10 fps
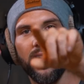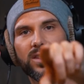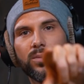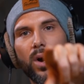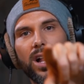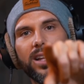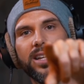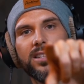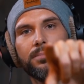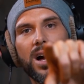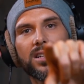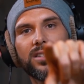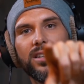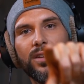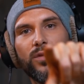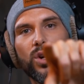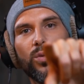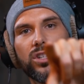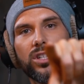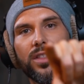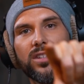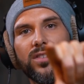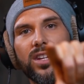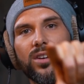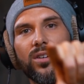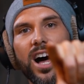As well, Elon Musk, if you're watching this video,